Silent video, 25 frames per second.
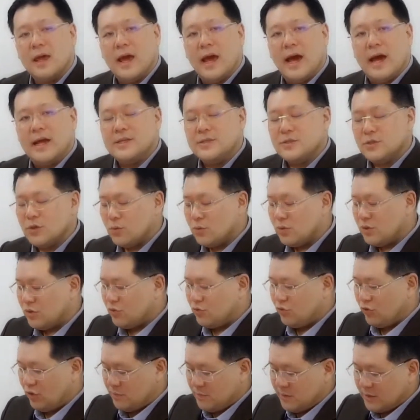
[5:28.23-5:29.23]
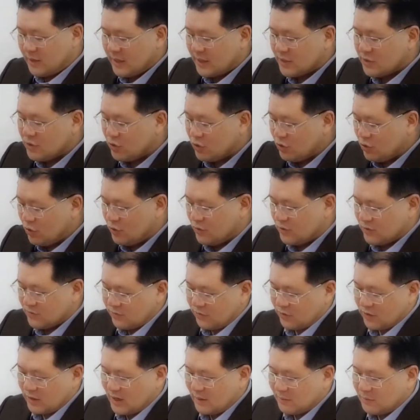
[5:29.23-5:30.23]
And so the treatment that you use
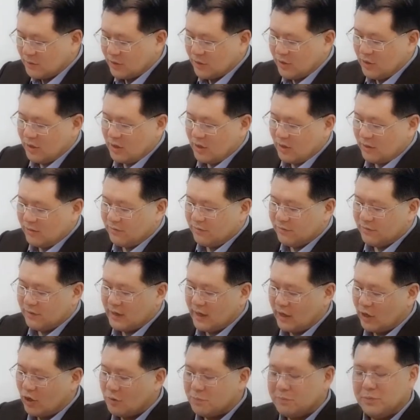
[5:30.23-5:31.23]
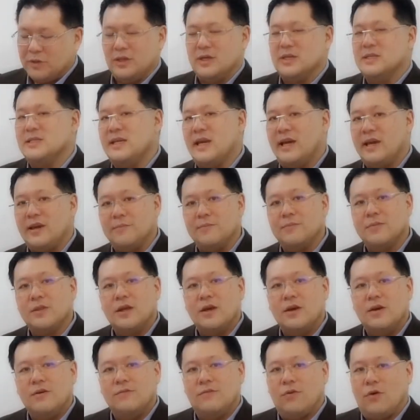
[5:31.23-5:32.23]
for double curve cannot be the same
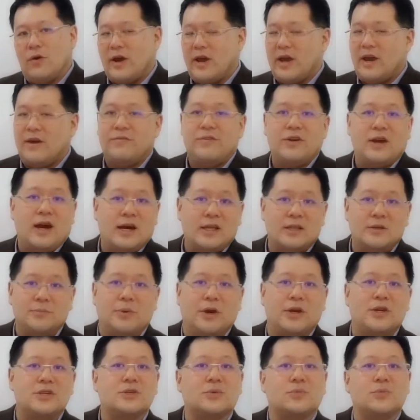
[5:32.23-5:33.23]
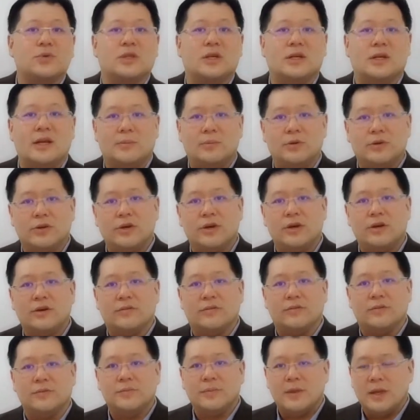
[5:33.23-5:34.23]
for every other patient with a double
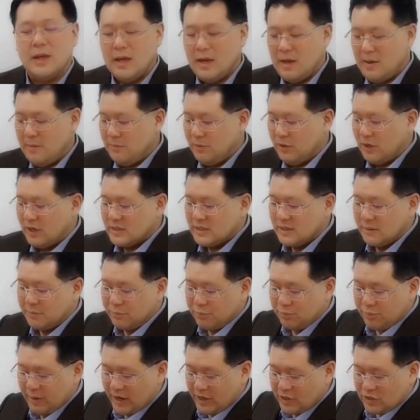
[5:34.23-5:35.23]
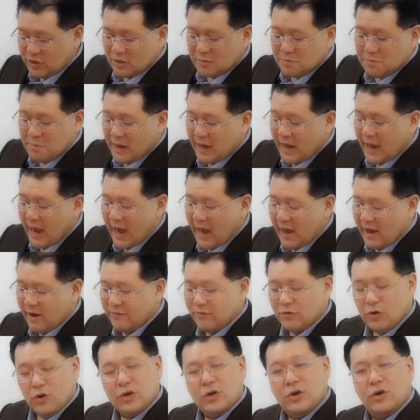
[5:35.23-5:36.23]
curve. Because the patient may
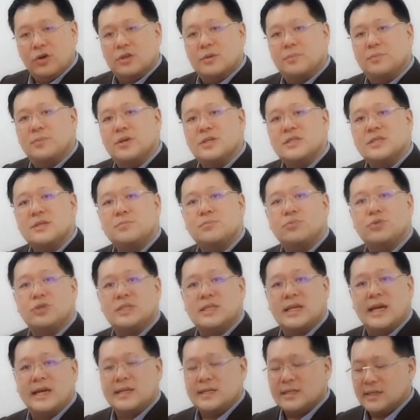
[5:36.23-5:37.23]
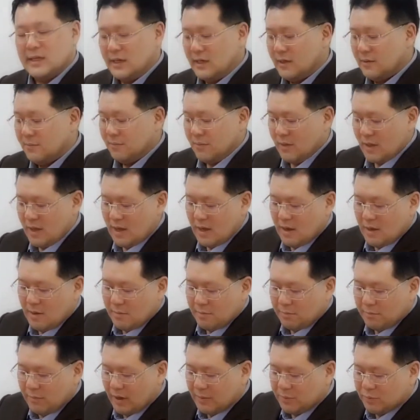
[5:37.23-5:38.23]
have, or the person presenting
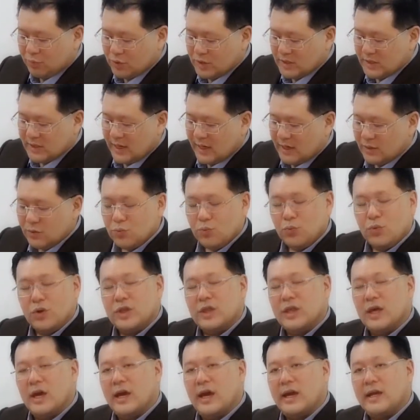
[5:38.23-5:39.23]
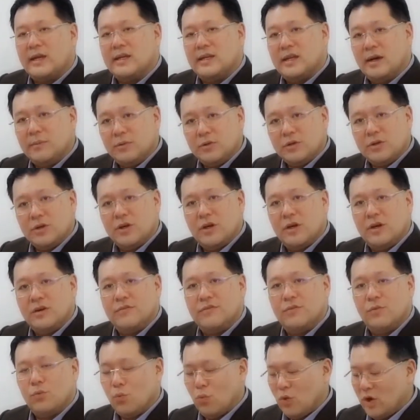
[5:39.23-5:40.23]
may present with a double
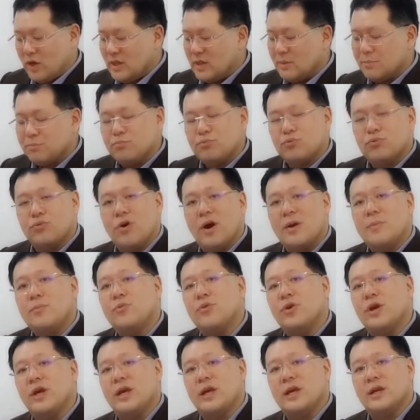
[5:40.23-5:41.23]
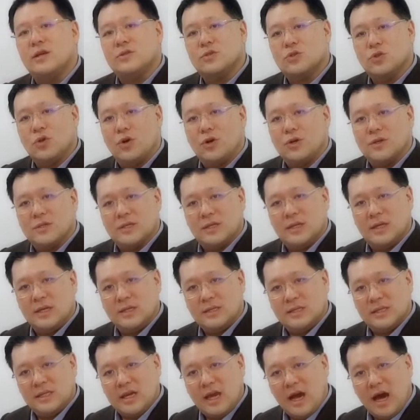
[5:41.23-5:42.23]
curve where the primary source
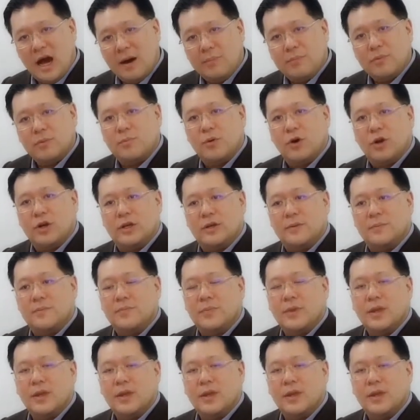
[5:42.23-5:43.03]
is the upper body.